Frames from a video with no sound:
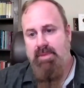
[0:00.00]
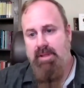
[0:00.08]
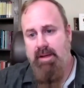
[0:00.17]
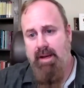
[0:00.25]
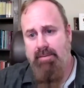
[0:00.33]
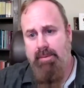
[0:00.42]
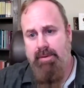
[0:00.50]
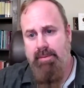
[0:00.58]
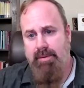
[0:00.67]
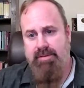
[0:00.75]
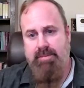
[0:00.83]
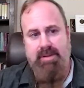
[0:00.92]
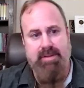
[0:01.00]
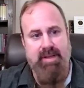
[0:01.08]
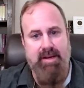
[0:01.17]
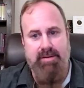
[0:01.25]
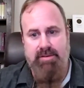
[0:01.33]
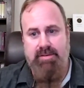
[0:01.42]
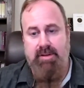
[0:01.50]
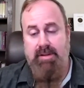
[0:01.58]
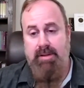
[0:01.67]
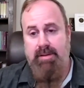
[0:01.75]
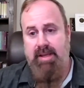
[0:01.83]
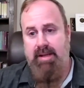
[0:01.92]
everyone who wants to be Theodish is
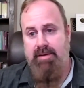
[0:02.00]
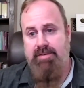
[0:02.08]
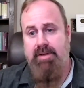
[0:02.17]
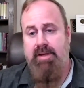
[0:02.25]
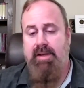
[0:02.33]
suddenly Theodish,